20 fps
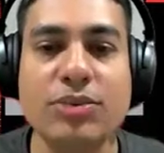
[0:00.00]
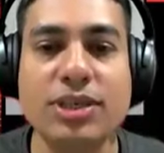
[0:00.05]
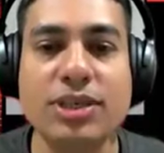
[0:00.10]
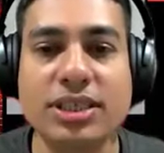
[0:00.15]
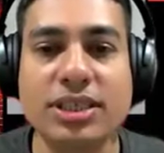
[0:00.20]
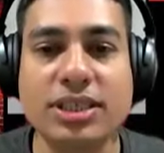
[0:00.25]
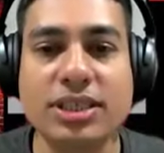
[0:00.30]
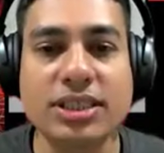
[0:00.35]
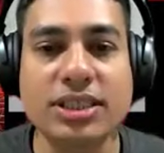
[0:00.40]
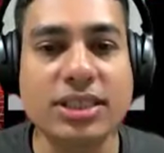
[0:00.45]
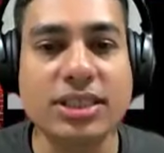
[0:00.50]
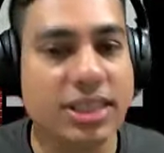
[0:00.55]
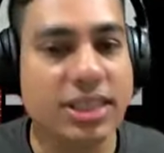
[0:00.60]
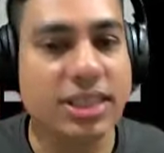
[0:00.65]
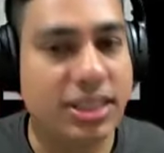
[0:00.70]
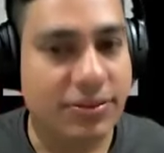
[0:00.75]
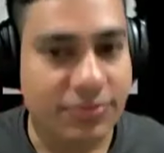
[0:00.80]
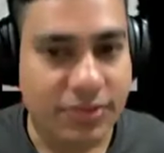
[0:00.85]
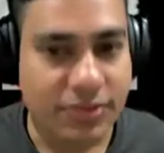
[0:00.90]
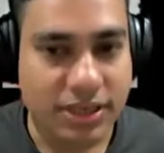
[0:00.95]
be teaching 3
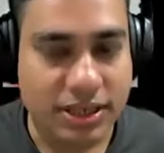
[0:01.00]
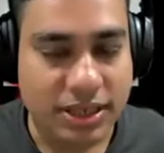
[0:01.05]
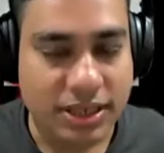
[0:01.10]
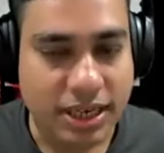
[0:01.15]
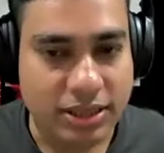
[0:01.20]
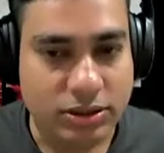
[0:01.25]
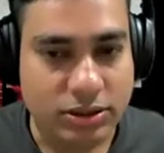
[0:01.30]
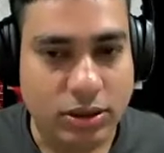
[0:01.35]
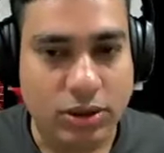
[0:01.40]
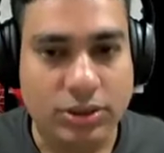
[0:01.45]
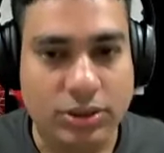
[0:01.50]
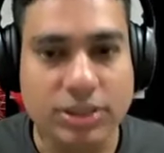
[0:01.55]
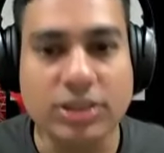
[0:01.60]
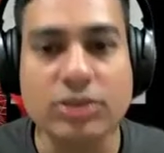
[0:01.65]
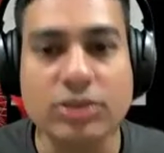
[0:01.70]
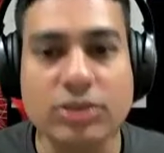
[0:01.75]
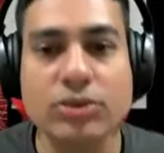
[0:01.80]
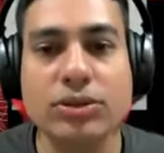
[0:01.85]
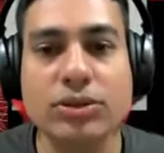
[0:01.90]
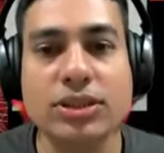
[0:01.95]
different
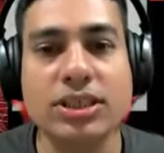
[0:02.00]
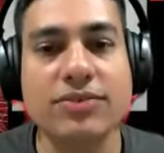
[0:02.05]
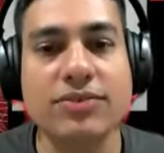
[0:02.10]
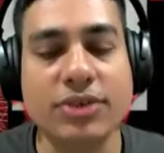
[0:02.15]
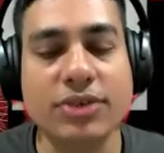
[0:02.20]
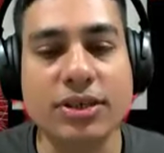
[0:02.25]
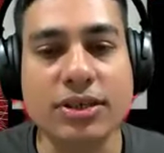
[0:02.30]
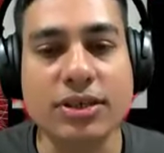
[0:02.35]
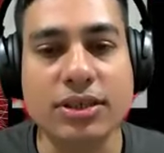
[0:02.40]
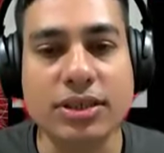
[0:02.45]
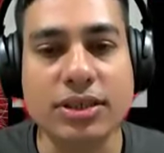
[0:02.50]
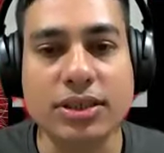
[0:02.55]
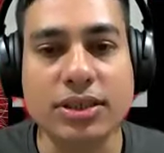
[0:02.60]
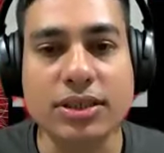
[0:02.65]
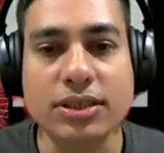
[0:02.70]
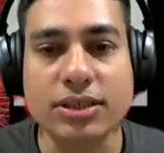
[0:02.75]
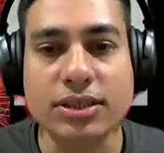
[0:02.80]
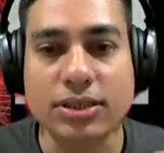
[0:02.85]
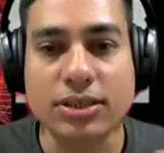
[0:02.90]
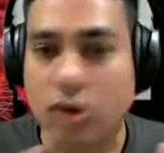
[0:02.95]
technologies or 3 different
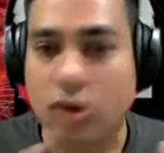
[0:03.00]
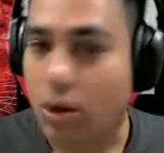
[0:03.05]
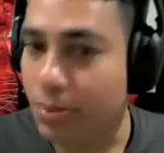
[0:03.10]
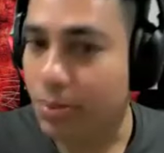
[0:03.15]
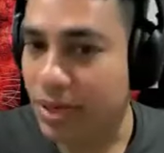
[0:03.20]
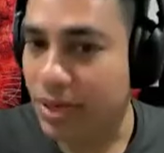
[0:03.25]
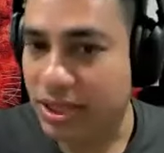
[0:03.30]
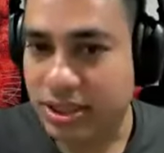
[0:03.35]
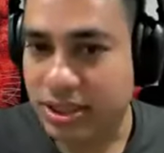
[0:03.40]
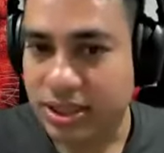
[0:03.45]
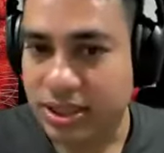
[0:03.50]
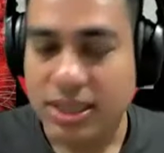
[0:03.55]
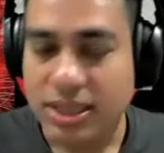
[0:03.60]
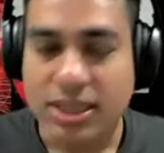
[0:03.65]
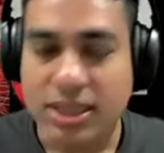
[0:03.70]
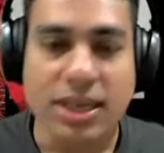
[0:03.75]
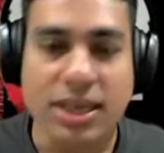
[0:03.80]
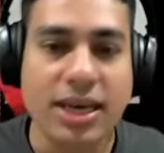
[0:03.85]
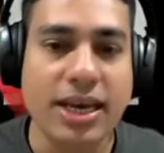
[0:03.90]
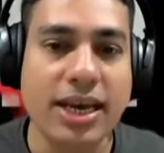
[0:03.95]
topics,
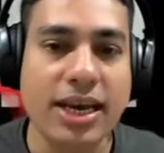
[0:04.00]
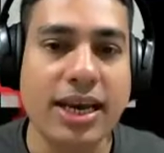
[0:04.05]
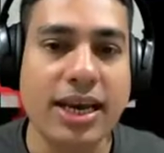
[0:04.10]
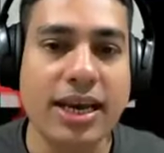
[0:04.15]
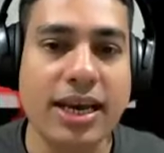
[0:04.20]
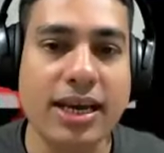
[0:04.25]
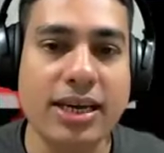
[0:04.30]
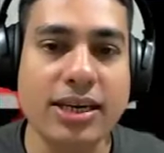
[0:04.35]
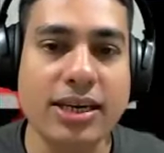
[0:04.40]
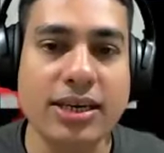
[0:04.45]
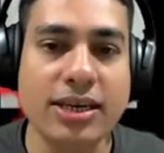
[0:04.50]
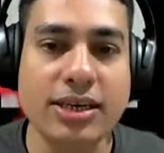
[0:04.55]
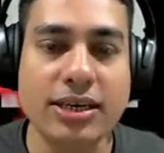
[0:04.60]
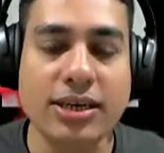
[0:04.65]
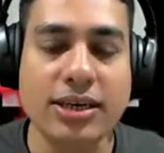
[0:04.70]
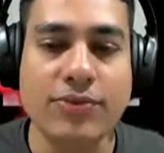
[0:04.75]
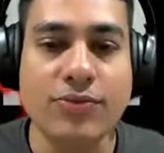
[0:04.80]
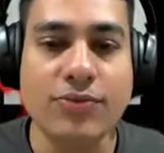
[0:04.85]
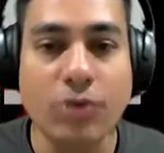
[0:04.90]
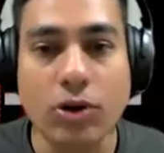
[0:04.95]
and
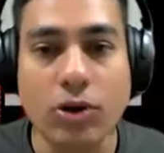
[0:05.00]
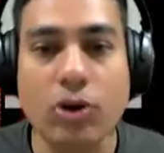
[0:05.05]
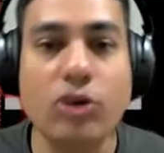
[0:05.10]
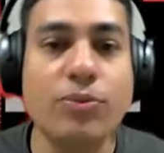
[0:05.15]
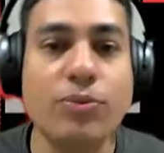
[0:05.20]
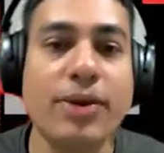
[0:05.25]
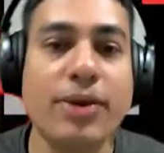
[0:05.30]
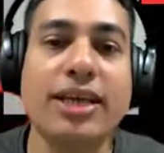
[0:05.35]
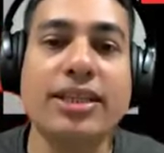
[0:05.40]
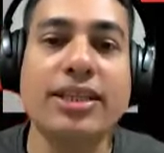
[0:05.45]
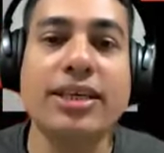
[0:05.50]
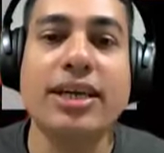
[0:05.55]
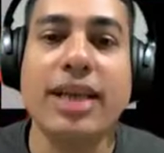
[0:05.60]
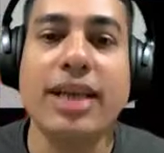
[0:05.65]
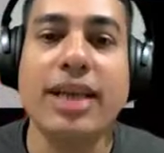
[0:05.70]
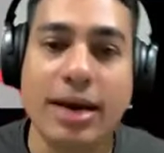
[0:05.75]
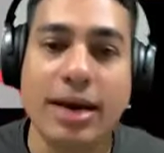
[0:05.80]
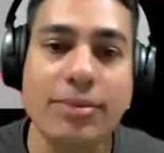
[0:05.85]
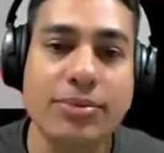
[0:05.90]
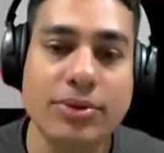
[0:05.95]
followed by the
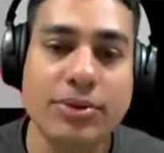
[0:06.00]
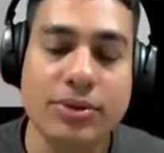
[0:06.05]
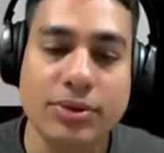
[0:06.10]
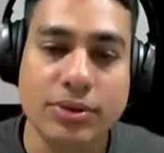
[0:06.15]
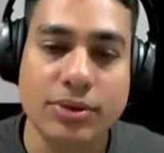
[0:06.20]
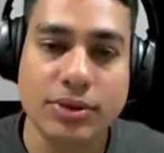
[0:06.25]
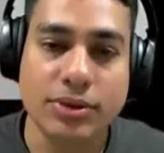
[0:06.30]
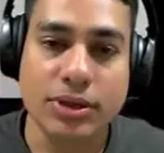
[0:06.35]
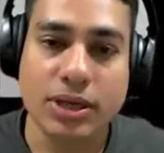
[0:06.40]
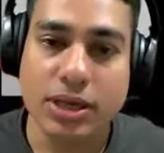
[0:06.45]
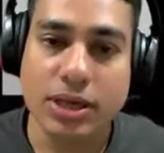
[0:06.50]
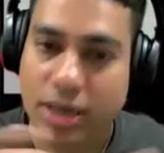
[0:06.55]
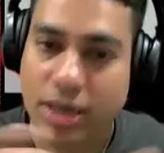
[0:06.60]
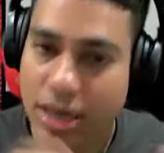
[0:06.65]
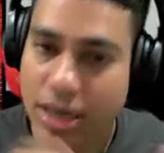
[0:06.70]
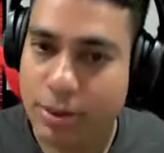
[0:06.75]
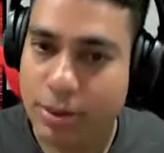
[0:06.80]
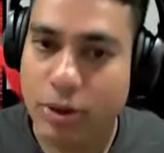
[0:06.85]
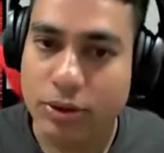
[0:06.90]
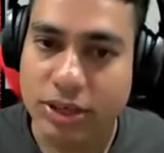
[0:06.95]
lab
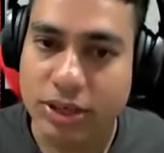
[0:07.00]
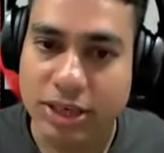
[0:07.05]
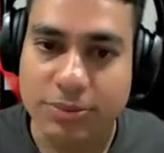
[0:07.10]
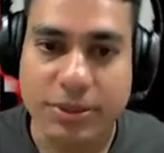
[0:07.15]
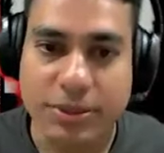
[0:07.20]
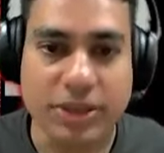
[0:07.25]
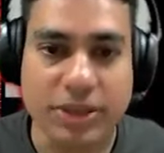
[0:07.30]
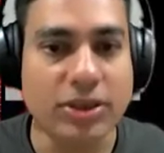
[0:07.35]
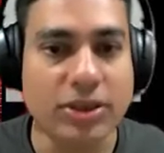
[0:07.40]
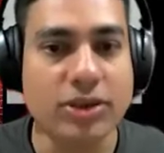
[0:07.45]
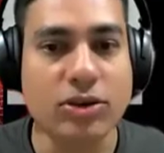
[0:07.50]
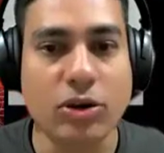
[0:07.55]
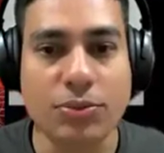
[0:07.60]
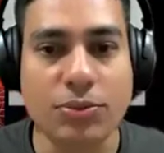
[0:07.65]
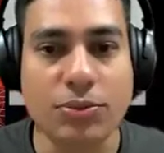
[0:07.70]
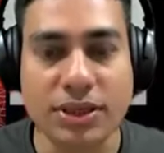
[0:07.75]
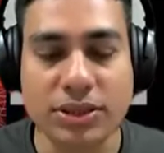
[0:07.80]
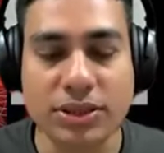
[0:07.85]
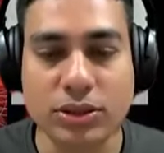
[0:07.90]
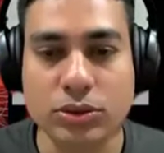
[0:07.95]
about that particular
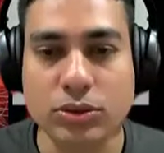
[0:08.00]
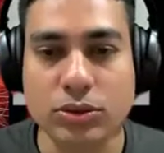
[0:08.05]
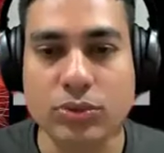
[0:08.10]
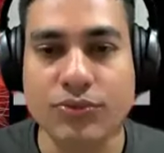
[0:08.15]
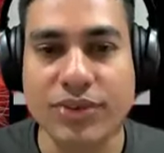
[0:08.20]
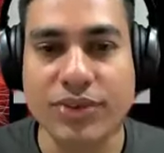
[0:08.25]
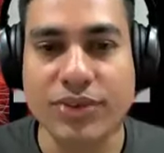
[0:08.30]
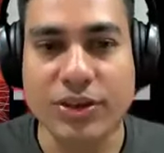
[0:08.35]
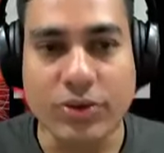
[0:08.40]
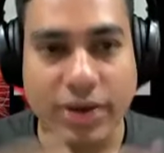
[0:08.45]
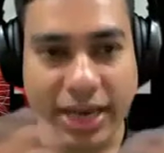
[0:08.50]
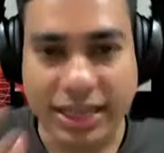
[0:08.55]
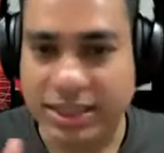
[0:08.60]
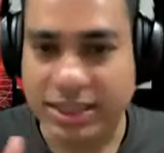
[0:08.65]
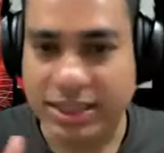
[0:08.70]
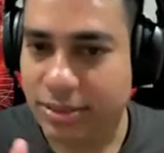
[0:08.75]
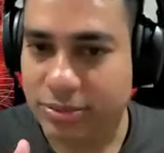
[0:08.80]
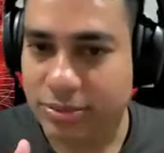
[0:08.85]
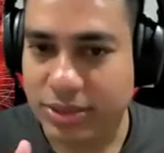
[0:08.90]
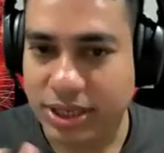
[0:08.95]
topic. So when you learn
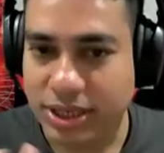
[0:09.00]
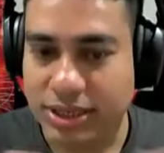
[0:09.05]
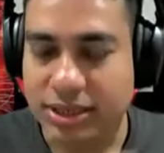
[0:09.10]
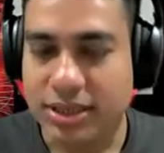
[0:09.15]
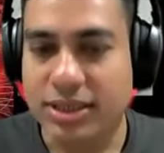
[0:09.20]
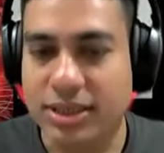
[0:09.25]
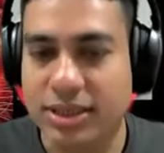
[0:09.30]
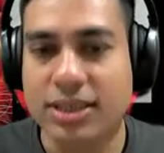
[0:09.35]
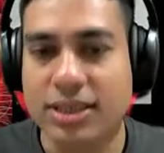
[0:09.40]
something,